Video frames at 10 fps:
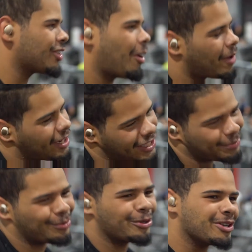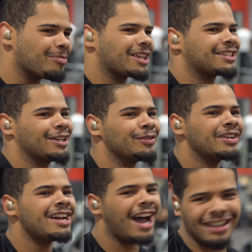so I'm not disappointed in
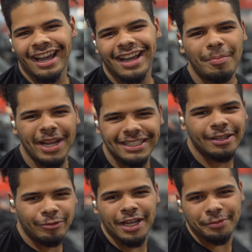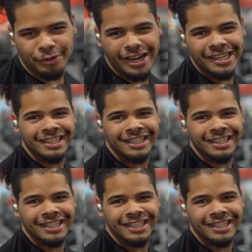myself. I think I got my 10 reps, right?